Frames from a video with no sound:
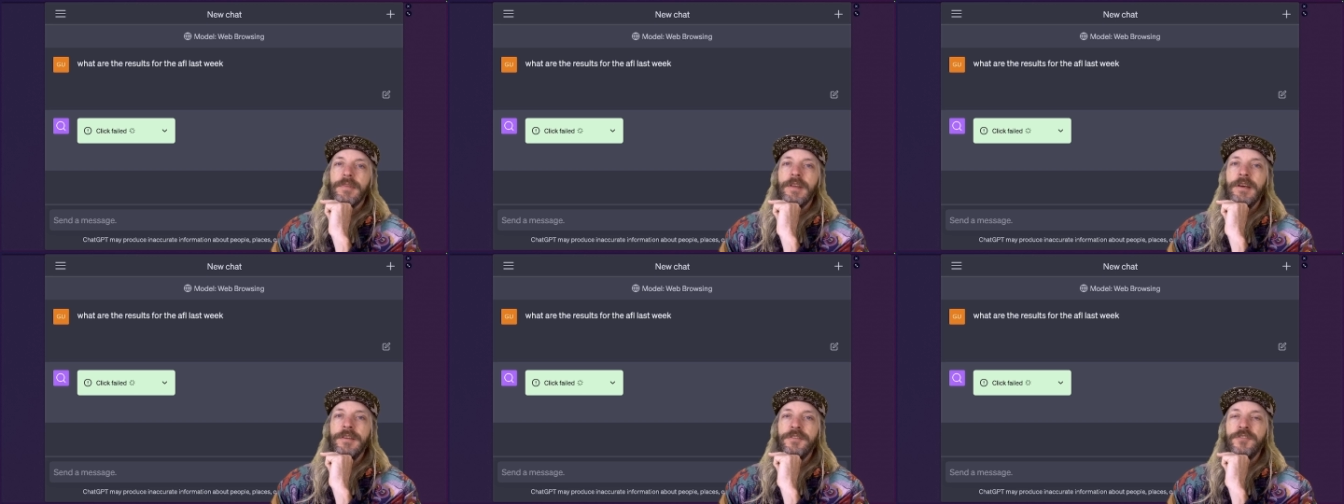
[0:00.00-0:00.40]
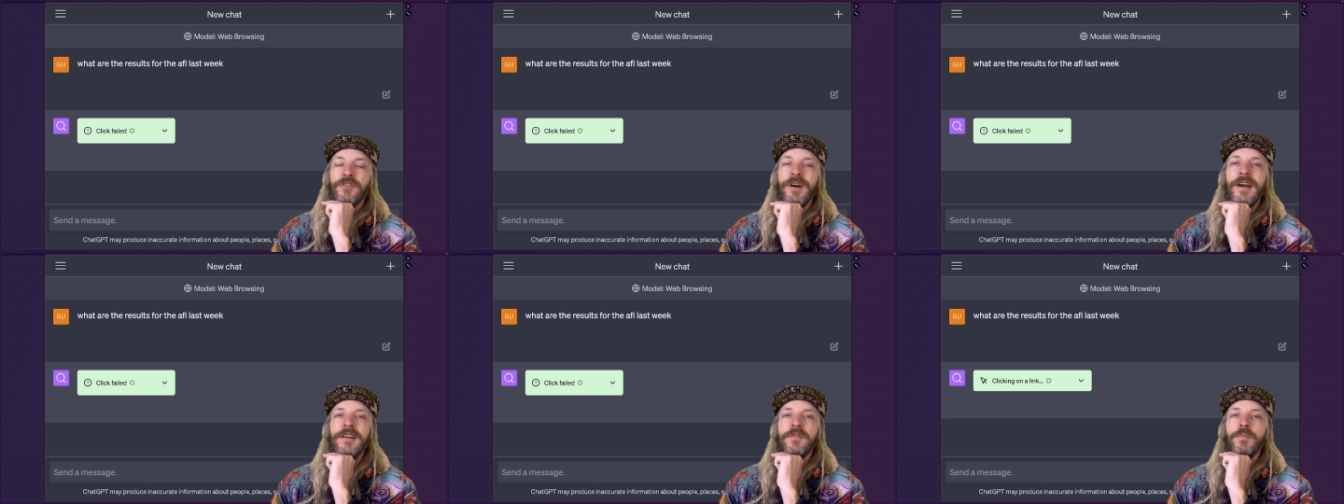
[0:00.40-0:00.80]
it's
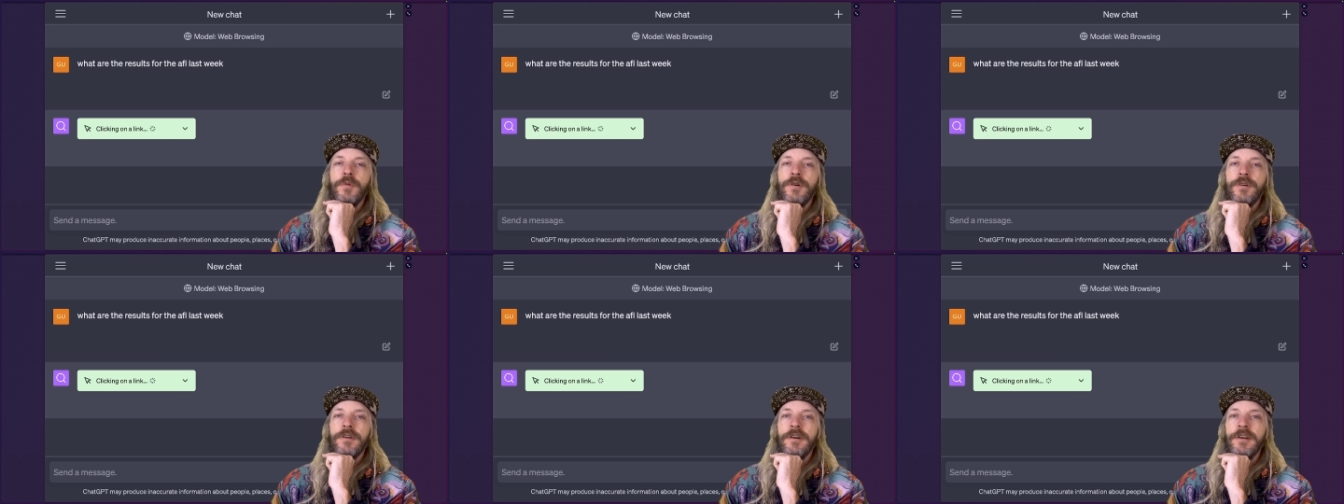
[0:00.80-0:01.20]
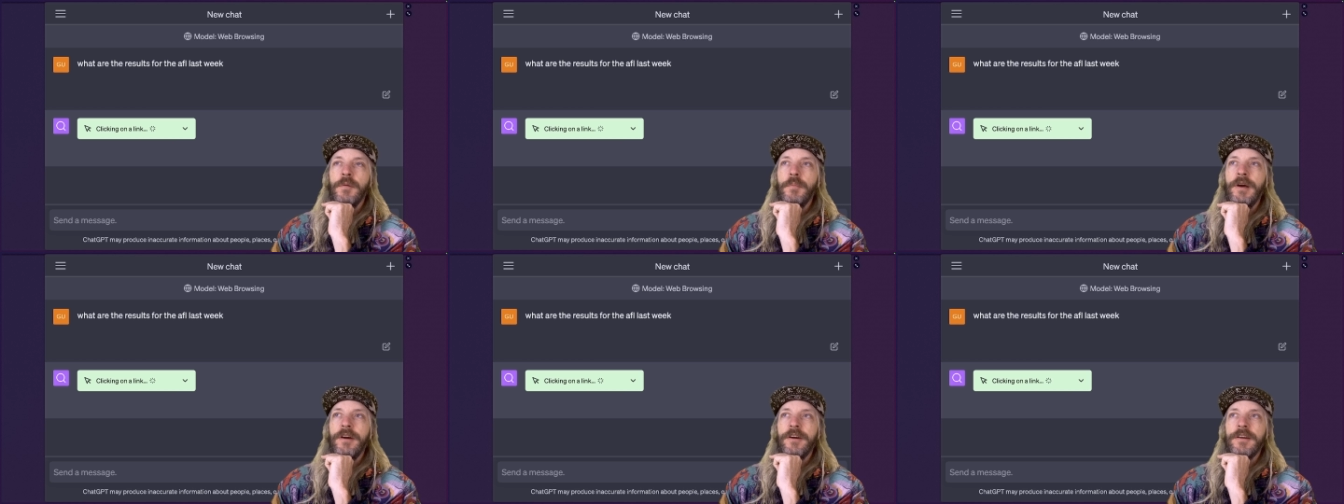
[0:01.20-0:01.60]
trained more on
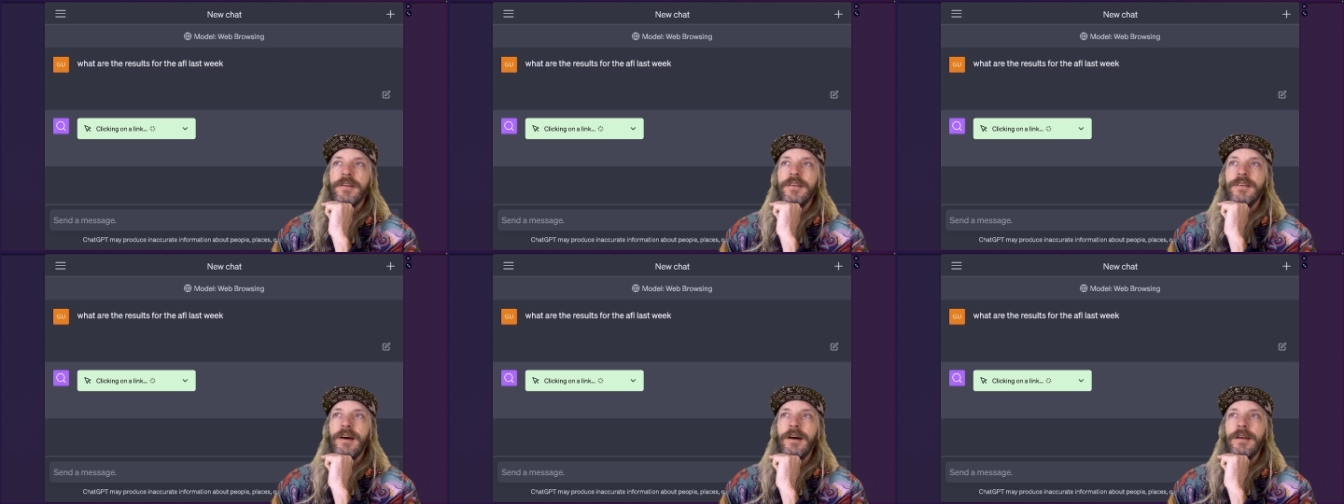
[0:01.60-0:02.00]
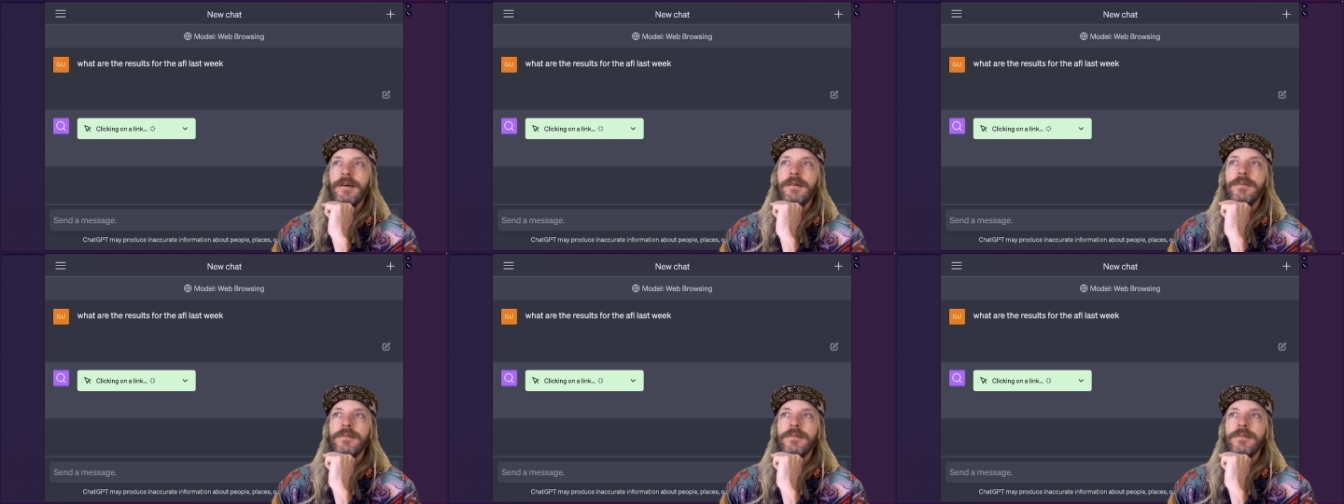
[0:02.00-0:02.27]
American data.